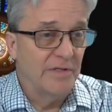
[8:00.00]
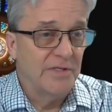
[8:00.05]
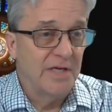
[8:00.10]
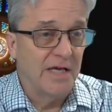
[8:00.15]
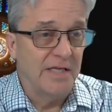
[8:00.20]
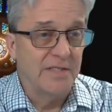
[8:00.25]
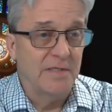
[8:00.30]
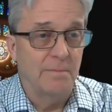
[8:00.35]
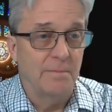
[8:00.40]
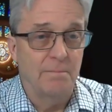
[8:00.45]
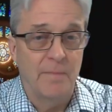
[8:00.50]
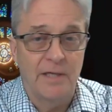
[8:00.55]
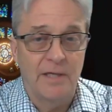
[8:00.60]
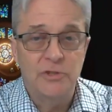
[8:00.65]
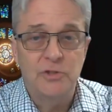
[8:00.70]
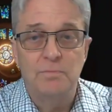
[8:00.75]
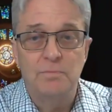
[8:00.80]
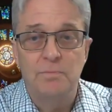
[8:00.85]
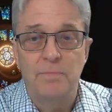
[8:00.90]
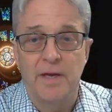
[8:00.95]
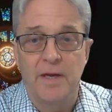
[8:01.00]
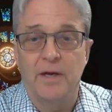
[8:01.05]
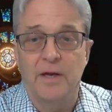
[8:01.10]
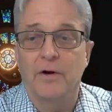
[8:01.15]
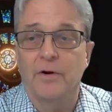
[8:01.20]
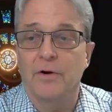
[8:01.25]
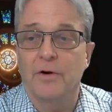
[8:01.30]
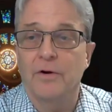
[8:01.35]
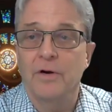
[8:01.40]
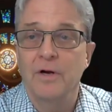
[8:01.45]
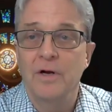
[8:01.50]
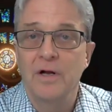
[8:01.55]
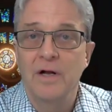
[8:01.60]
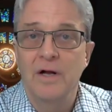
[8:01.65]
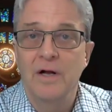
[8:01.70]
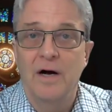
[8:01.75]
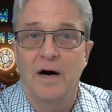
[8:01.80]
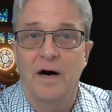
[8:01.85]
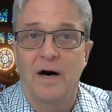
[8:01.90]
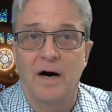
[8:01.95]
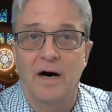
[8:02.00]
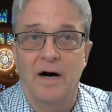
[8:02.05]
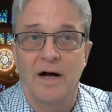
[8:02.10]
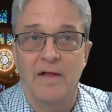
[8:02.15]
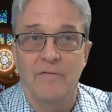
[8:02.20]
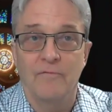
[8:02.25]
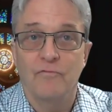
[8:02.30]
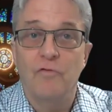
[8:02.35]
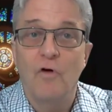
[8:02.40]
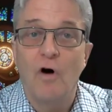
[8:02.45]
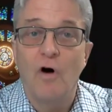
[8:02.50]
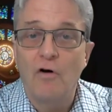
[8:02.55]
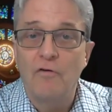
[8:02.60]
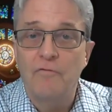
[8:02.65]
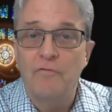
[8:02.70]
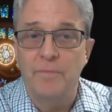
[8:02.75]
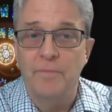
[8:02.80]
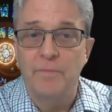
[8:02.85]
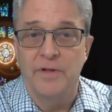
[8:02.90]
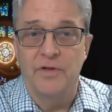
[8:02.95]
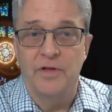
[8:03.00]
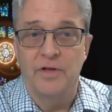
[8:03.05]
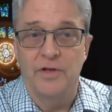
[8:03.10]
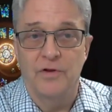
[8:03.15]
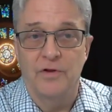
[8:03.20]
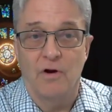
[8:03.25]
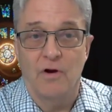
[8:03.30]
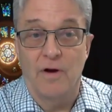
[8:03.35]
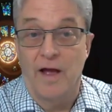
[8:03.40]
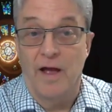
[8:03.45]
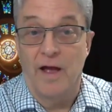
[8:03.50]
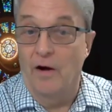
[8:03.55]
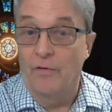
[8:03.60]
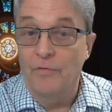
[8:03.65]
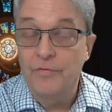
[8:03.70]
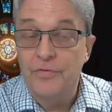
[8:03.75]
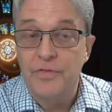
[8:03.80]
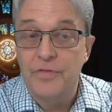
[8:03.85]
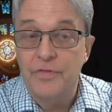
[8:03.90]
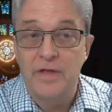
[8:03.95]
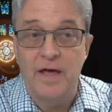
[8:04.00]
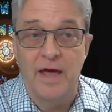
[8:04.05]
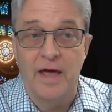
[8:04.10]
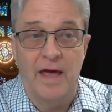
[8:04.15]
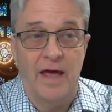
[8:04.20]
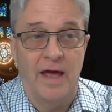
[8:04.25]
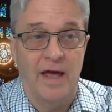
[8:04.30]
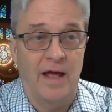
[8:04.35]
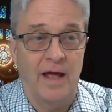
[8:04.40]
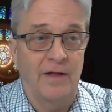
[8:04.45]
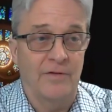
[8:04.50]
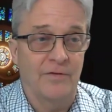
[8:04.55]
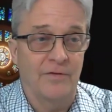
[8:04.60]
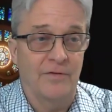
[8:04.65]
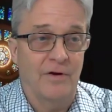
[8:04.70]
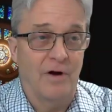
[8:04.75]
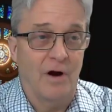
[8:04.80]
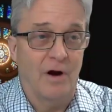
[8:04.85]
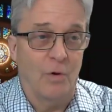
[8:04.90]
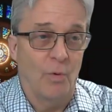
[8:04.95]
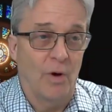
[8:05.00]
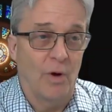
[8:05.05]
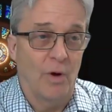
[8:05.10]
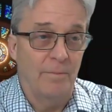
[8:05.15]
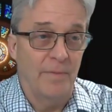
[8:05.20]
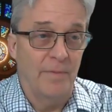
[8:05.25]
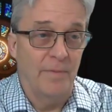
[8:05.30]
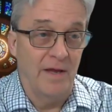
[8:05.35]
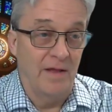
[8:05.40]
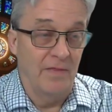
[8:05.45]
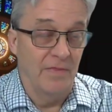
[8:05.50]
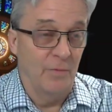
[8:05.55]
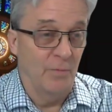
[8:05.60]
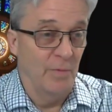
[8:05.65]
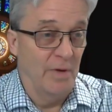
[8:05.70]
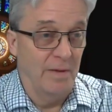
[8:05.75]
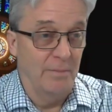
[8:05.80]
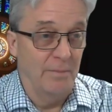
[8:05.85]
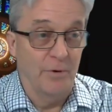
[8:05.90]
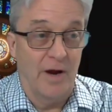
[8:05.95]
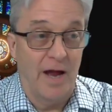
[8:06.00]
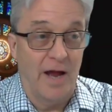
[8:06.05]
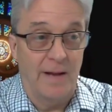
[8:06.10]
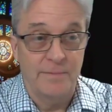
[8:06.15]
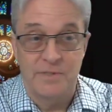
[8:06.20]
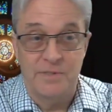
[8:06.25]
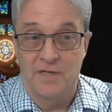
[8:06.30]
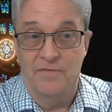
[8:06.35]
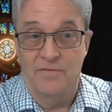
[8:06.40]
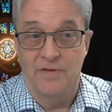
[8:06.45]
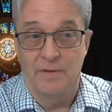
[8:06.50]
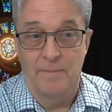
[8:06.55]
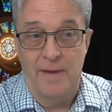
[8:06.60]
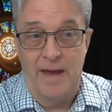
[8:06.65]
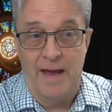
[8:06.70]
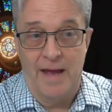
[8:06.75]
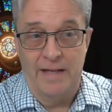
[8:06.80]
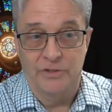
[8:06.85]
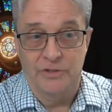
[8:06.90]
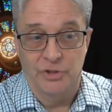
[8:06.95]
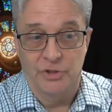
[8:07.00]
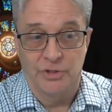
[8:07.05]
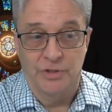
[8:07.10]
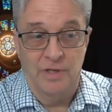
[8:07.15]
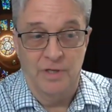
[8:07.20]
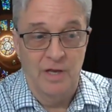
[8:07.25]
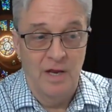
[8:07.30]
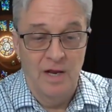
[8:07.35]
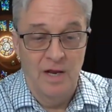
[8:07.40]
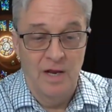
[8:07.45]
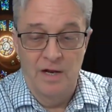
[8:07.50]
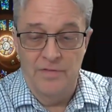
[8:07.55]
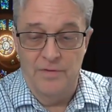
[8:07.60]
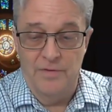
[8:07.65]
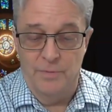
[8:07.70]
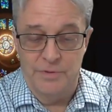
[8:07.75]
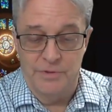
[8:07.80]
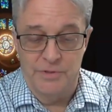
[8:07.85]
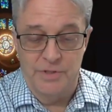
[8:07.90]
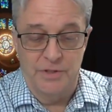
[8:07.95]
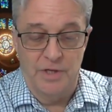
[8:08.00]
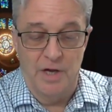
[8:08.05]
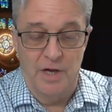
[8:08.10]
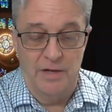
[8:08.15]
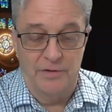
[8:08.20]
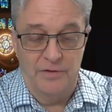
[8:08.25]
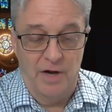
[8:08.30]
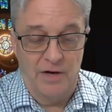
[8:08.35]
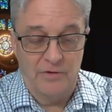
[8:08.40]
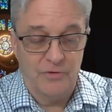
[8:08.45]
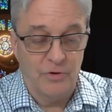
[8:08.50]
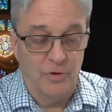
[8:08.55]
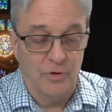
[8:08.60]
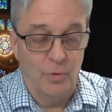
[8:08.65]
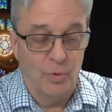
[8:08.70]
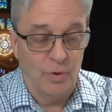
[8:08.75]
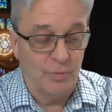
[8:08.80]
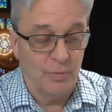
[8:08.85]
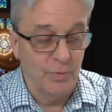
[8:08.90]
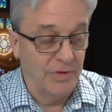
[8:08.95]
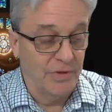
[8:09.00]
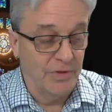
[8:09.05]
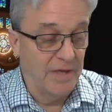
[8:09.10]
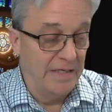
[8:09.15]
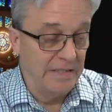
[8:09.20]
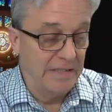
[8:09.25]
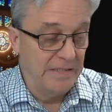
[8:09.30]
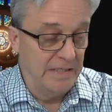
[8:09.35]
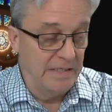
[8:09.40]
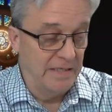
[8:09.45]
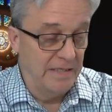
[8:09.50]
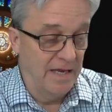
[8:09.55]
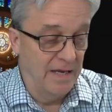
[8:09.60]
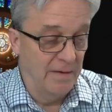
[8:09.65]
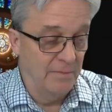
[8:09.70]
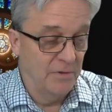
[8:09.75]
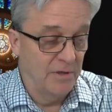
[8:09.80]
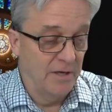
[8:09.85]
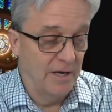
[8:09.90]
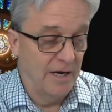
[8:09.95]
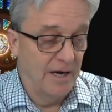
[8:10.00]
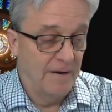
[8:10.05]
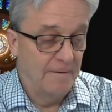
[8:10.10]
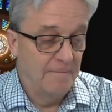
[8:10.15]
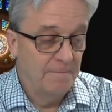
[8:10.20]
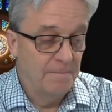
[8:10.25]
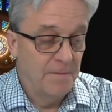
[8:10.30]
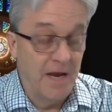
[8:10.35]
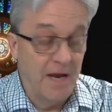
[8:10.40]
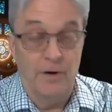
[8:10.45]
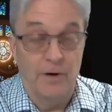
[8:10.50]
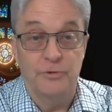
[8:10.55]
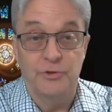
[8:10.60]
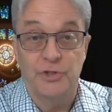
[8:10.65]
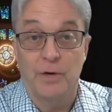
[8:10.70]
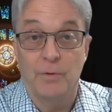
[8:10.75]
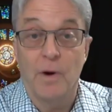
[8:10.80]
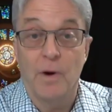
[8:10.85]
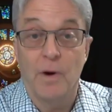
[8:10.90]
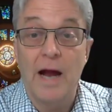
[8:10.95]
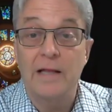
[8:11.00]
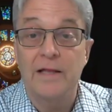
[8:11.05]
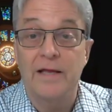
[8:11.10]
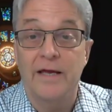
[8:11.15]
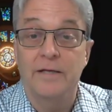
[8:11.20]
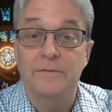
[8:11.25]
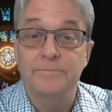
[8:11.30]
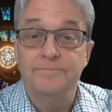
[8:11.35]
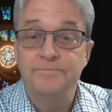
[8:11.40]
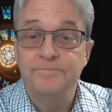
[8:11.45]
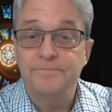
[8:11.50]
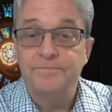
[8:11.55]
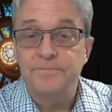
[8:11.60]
of us has a much bigger involvement in our health and our well-being than we perhaps even imagine. There was a doctor who worked with Cayce named Harold J. Riley